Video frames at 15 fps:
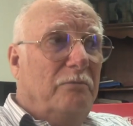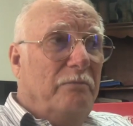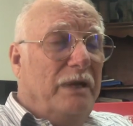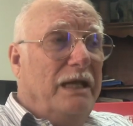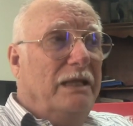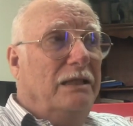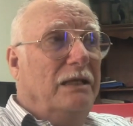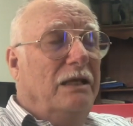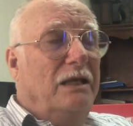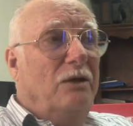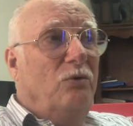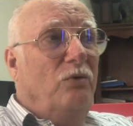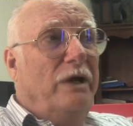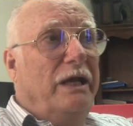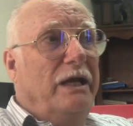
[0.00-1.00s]
made in a
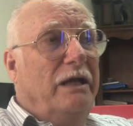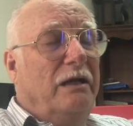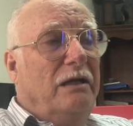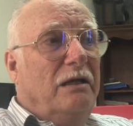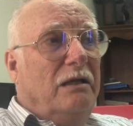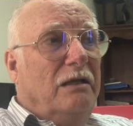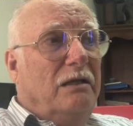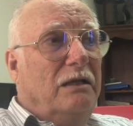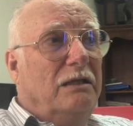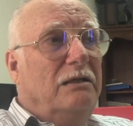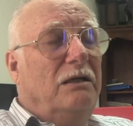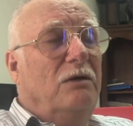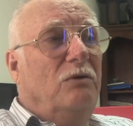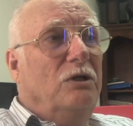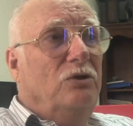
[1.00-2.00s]
way that
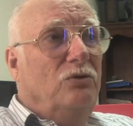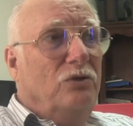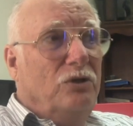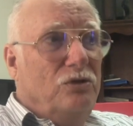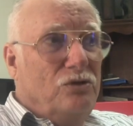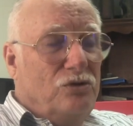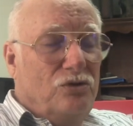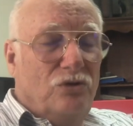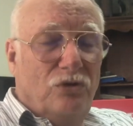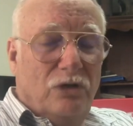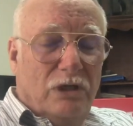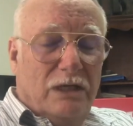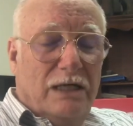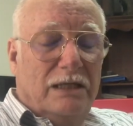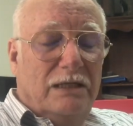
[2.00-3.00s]
they want to ensure
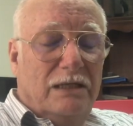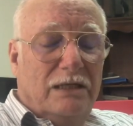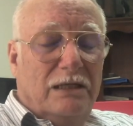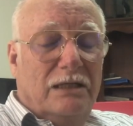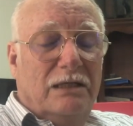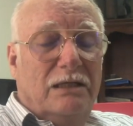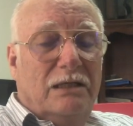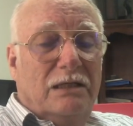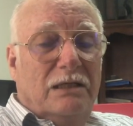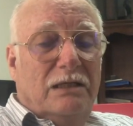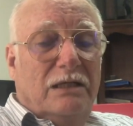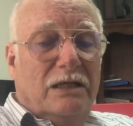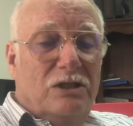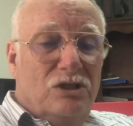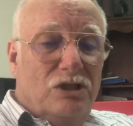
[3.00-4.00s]
that the
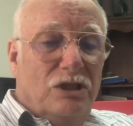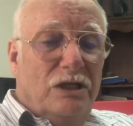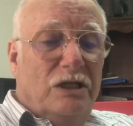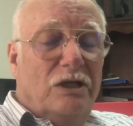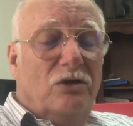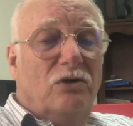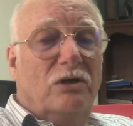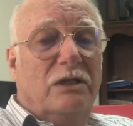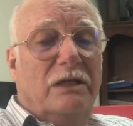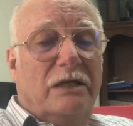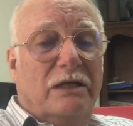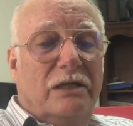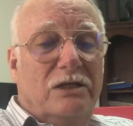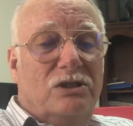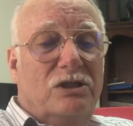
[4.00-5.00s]
engineer or
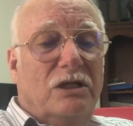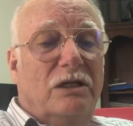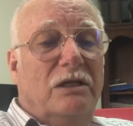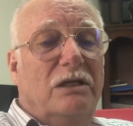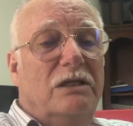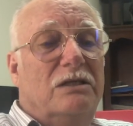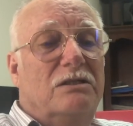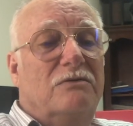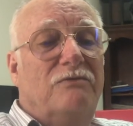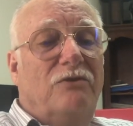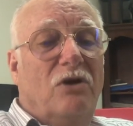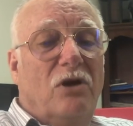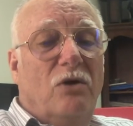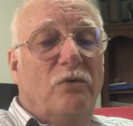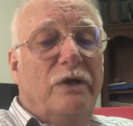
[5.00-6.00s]
technician is
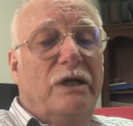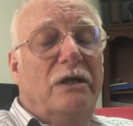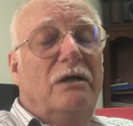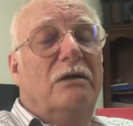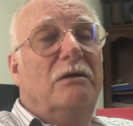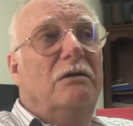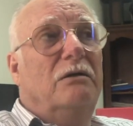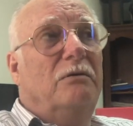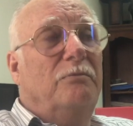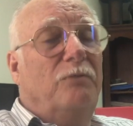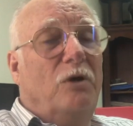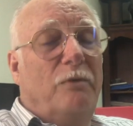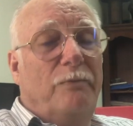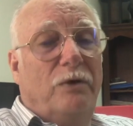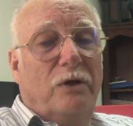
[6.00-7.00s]
following
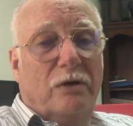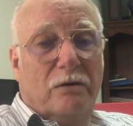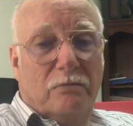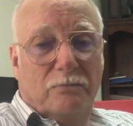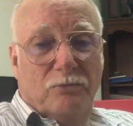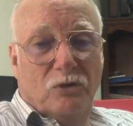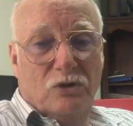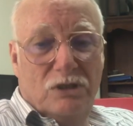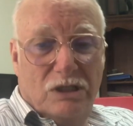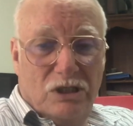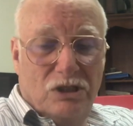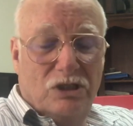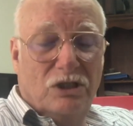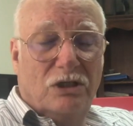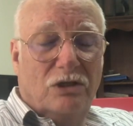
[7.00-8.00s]
proper
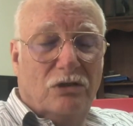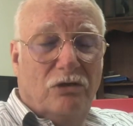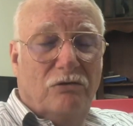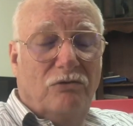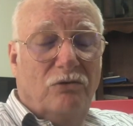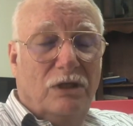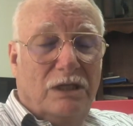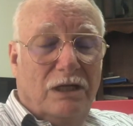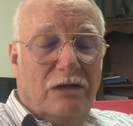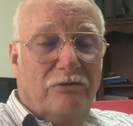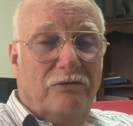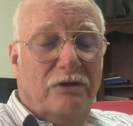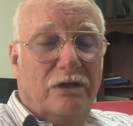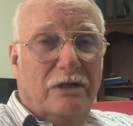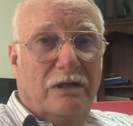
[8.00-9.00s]
procedure of
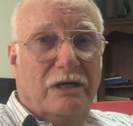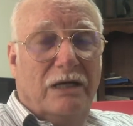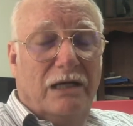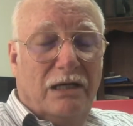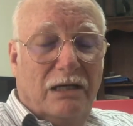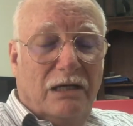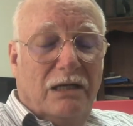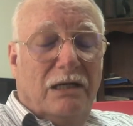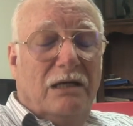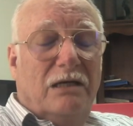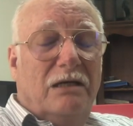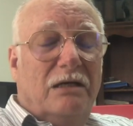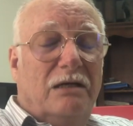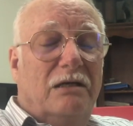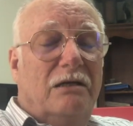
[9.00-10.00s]
whatever the
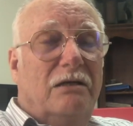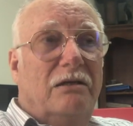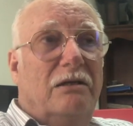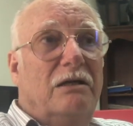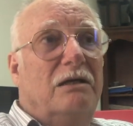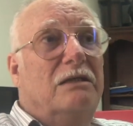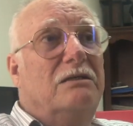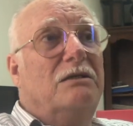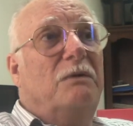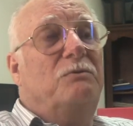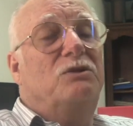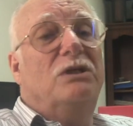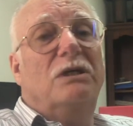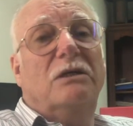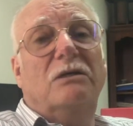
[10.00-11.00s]

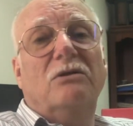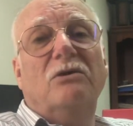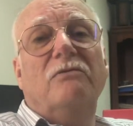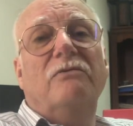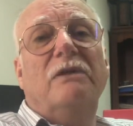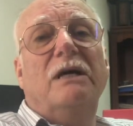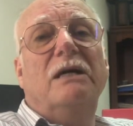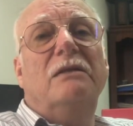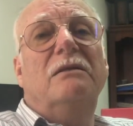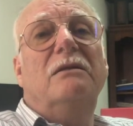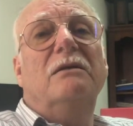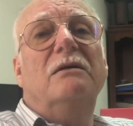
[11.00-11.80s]
subject of that